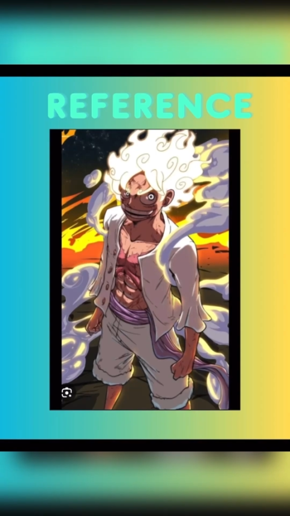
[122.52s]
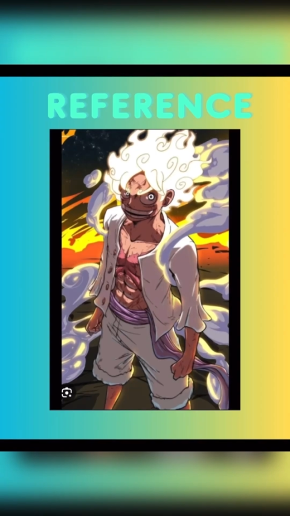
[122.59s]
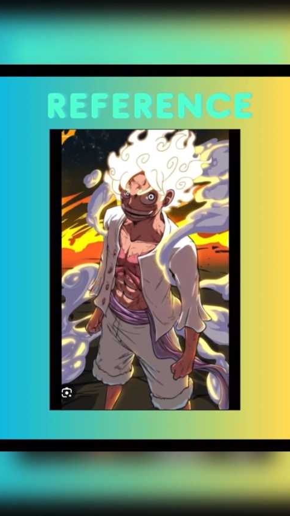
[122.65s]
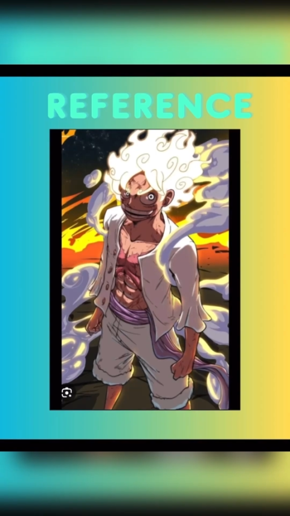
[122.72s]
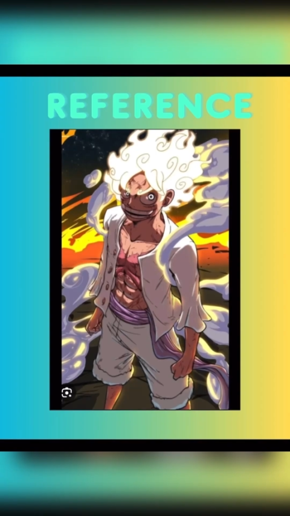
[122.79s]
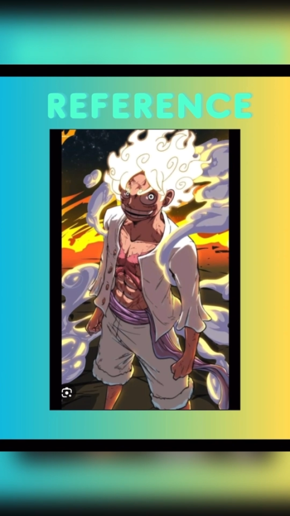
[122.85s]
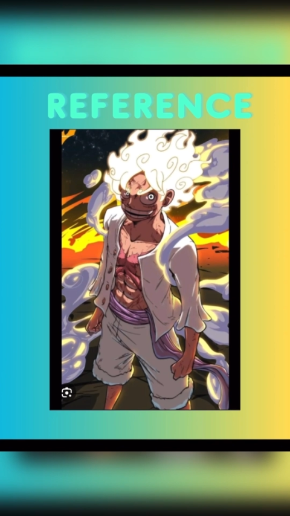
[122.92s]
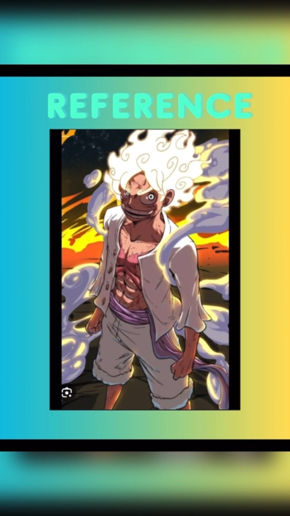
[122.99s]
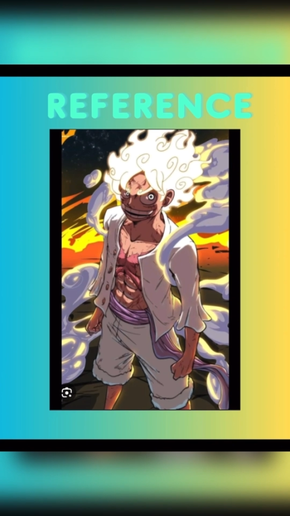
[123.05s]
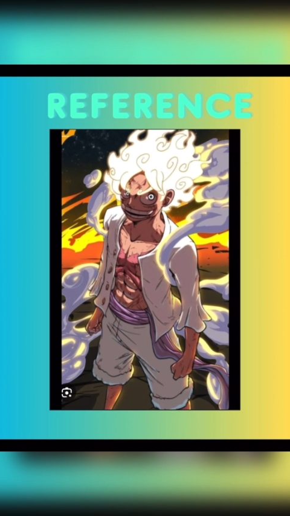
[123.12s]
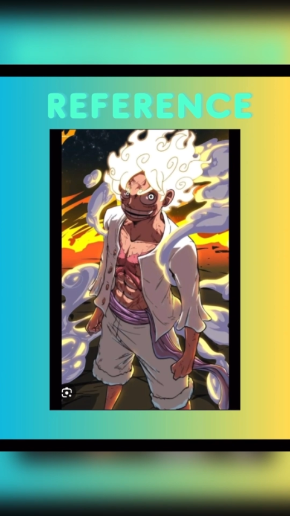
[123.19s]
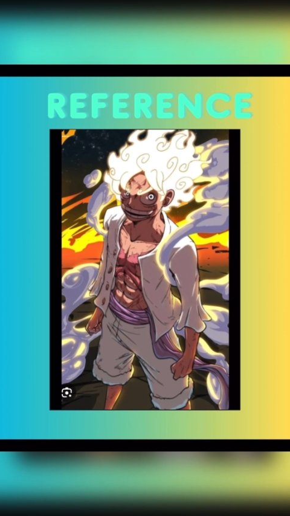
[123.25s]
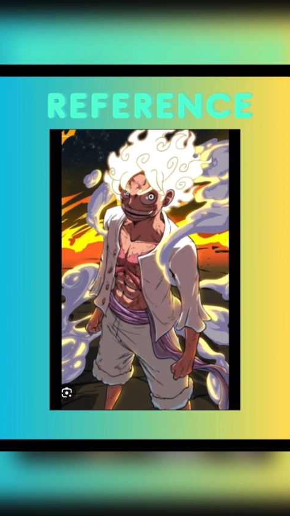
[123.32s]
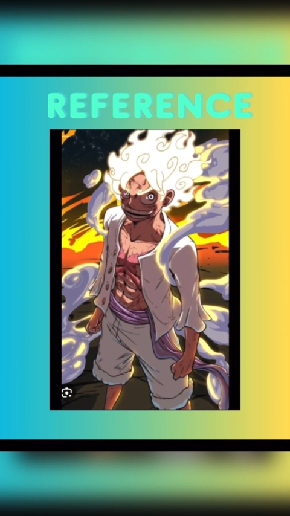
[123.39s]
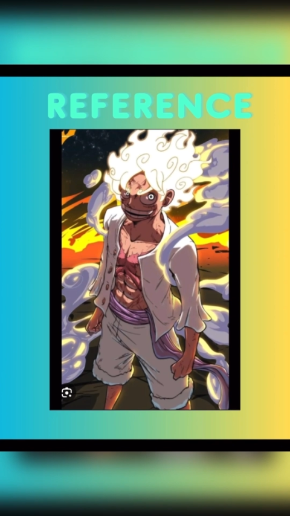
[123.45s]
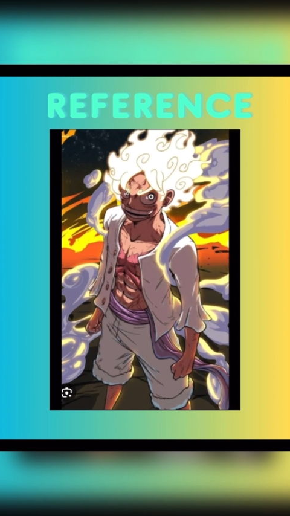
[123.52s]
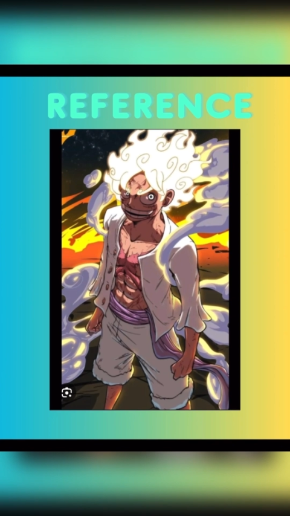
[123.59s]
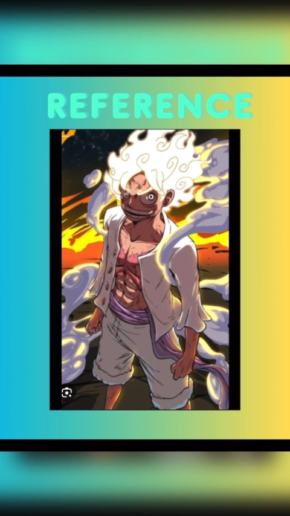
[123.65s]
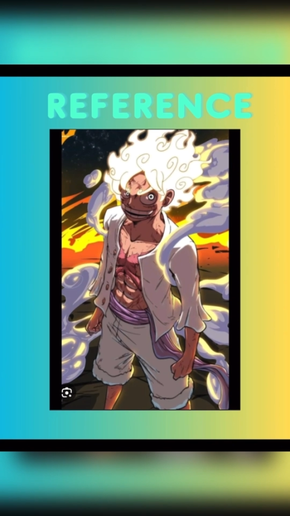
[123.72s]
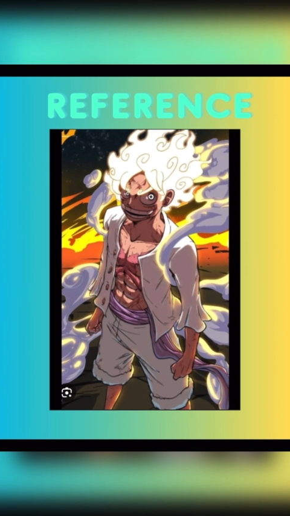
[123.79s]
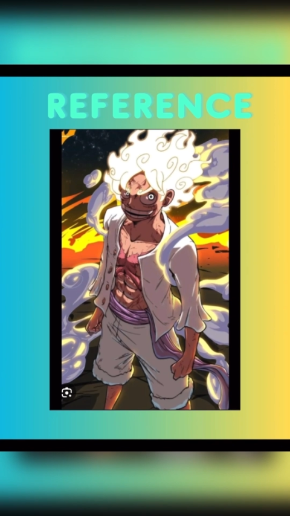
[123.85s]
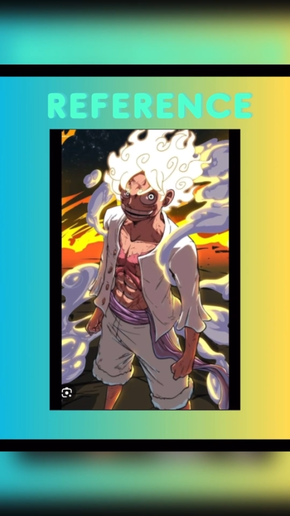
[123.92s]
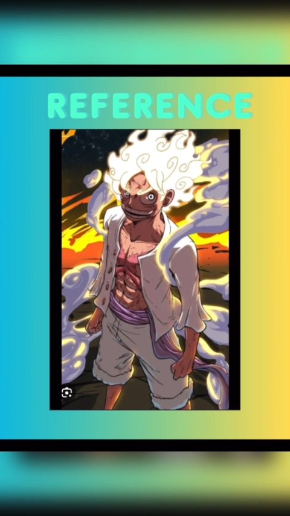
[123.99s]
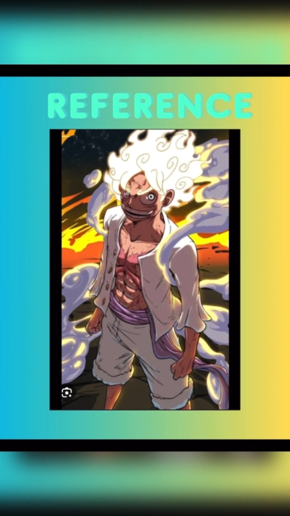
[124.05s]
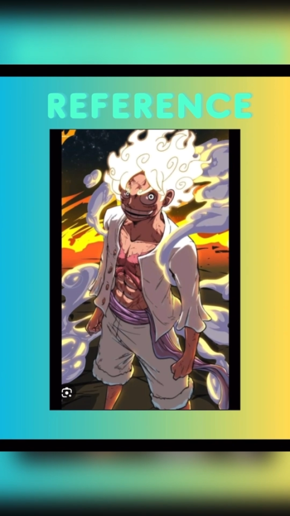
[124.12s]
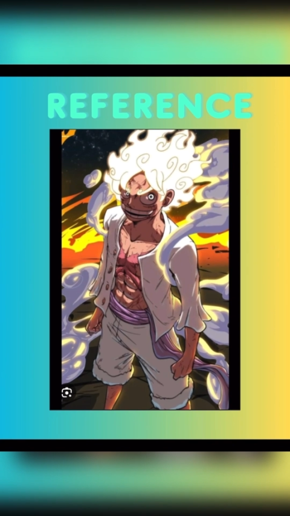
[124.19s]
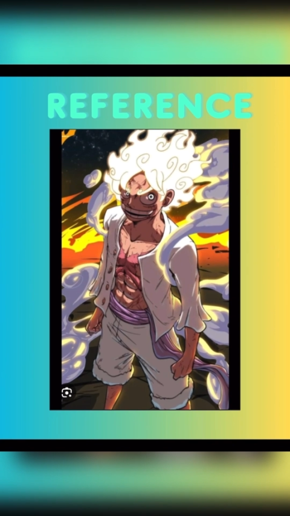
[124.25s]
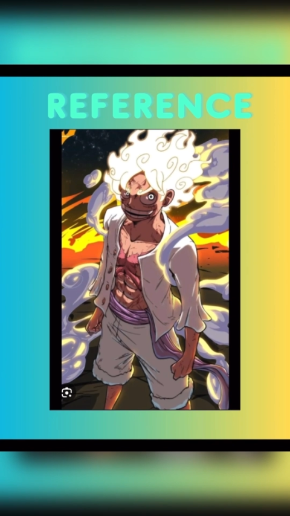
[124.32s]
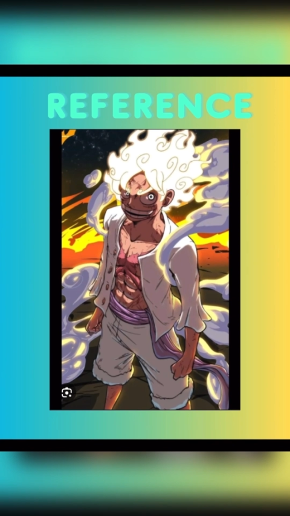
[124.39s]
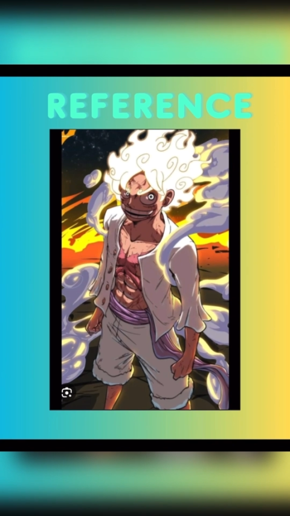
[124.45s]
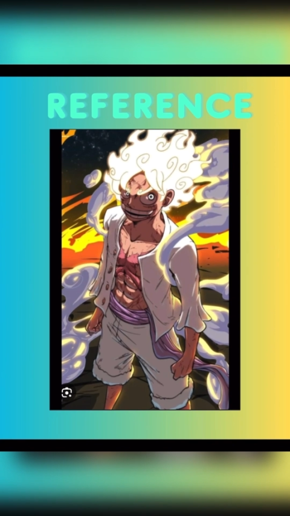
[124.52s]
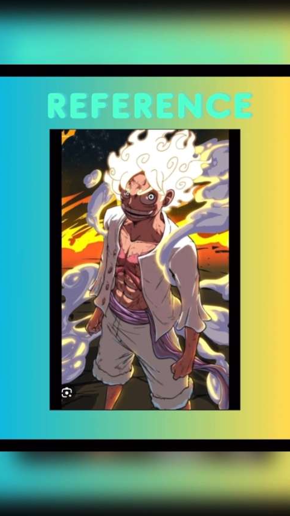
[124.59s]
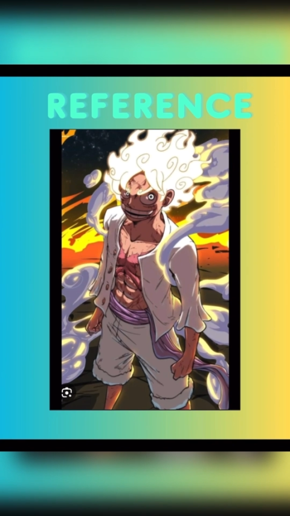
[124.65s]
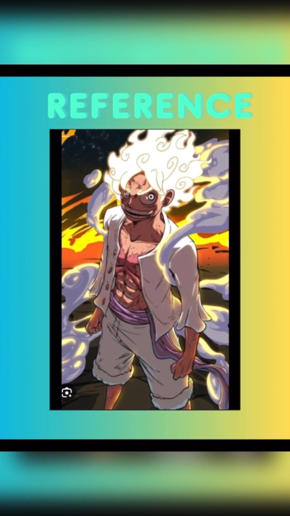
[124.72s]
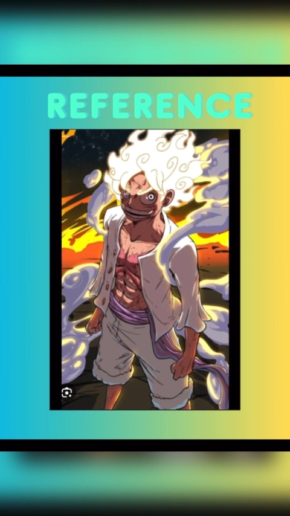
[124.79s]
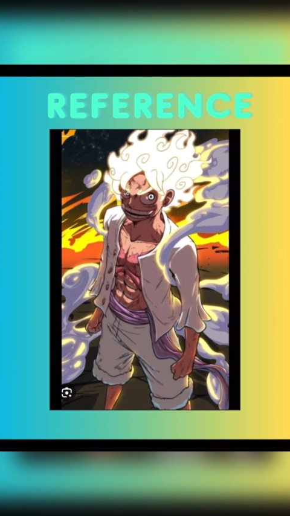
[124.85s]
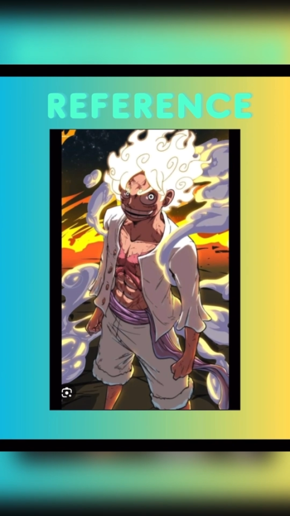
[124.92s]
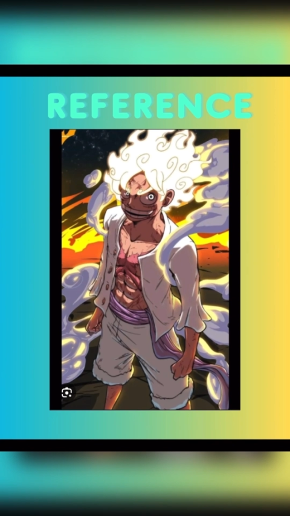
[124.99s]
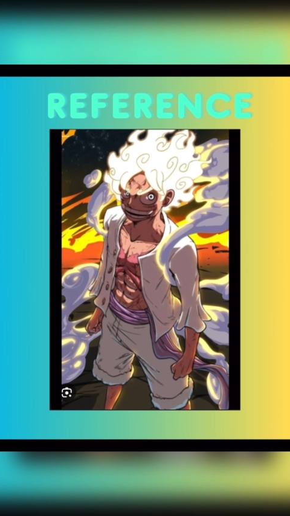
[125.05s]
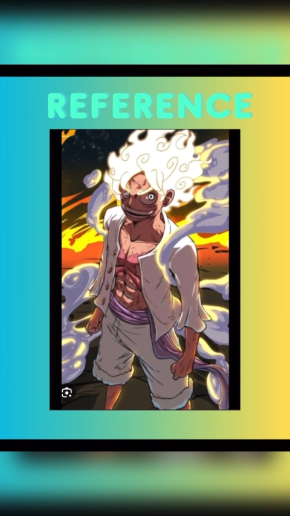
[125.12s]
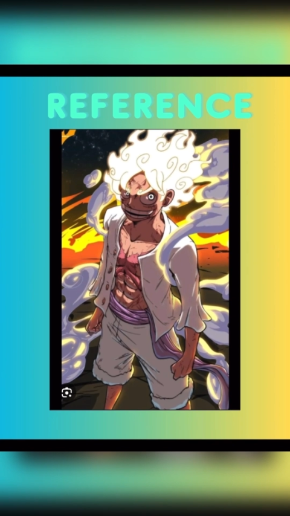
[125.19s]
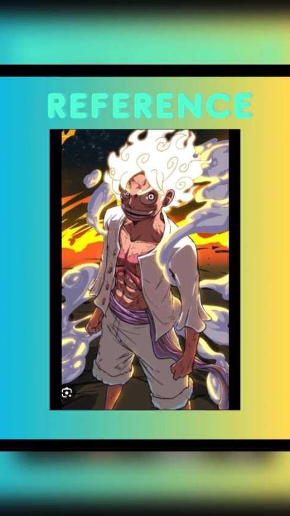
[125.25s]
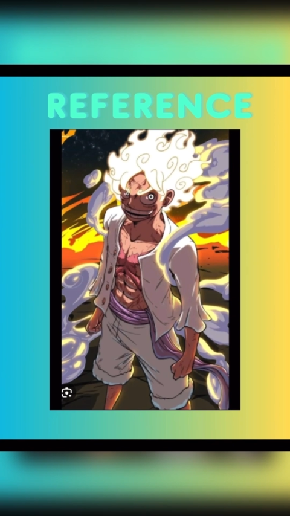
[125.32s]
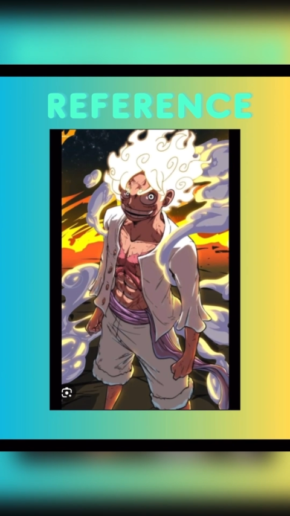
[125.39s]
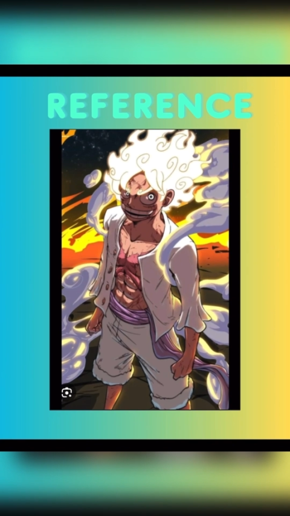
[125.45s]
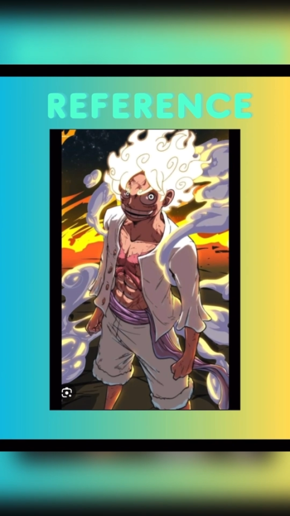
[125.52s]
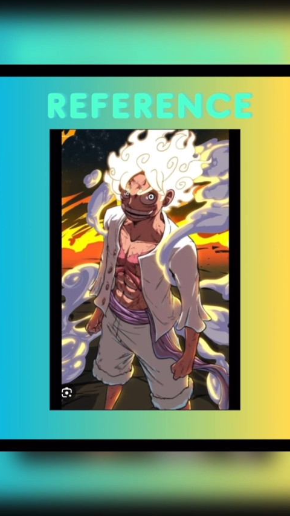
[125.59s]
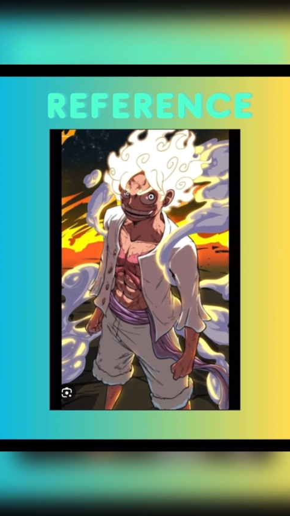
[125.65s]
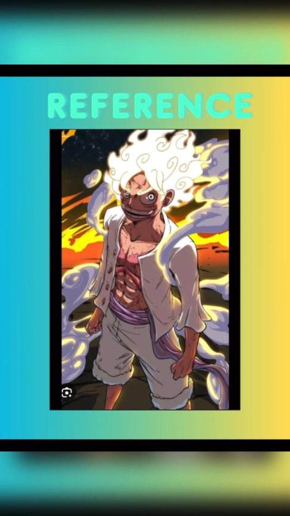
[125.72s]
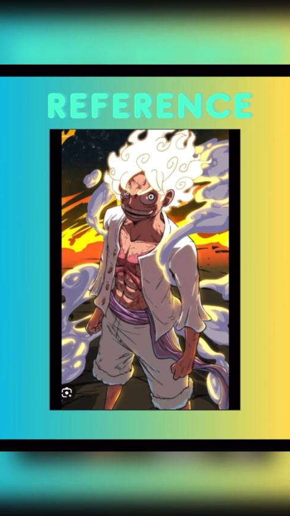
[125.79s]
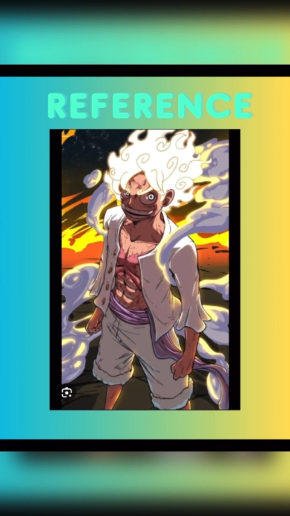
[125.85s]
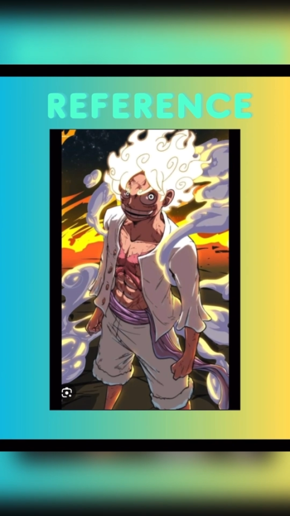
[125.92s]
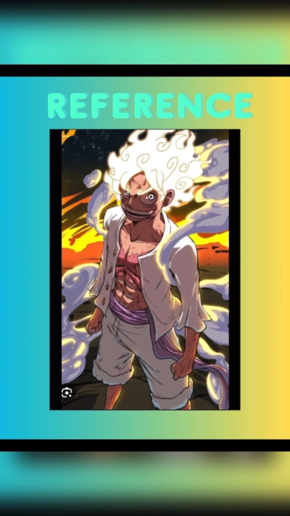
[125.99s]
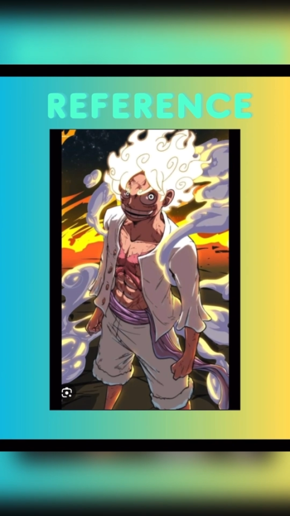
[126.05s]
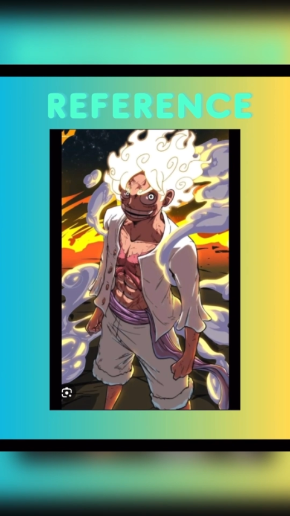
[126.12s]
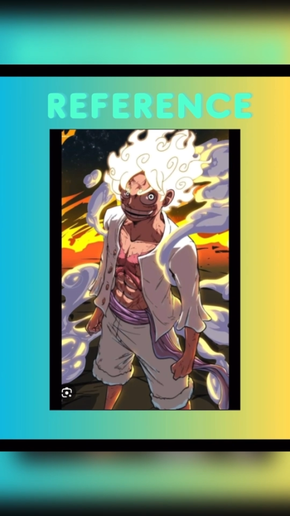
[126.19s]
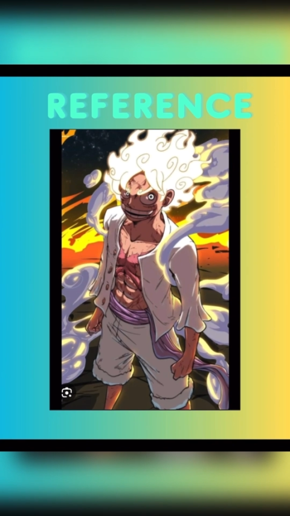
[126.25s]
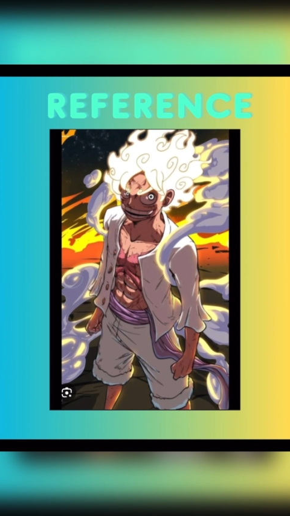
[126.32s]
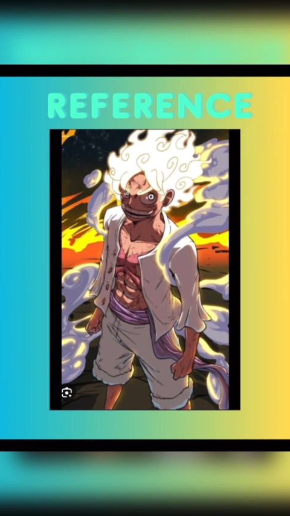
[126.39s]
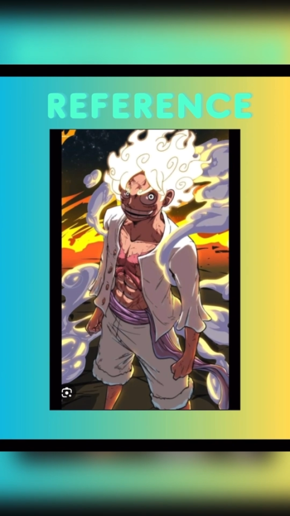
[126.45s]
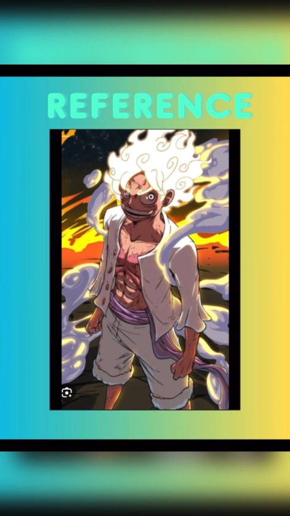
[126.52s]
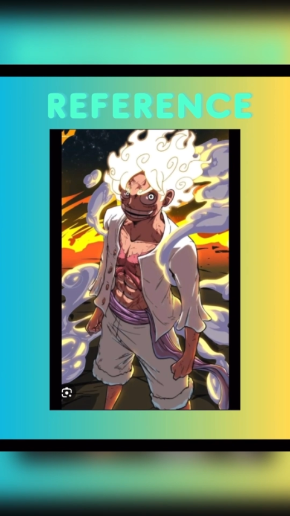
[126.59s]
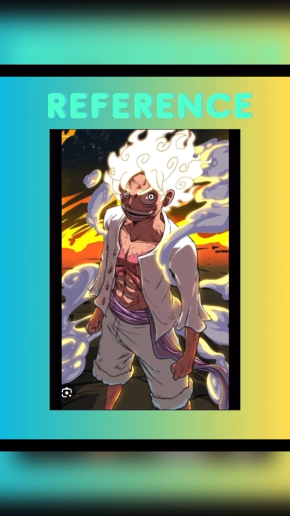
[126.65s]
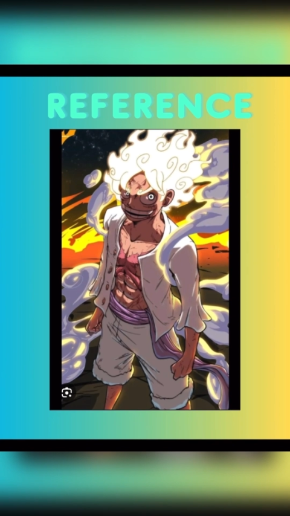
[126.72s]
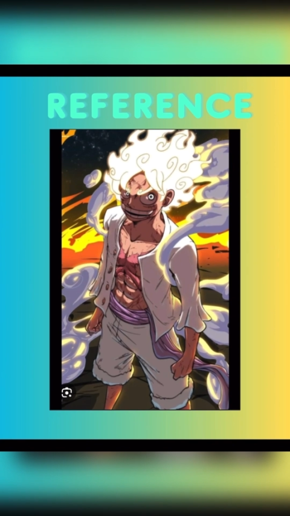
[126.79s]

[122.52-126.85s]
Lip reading: (no speaker visible)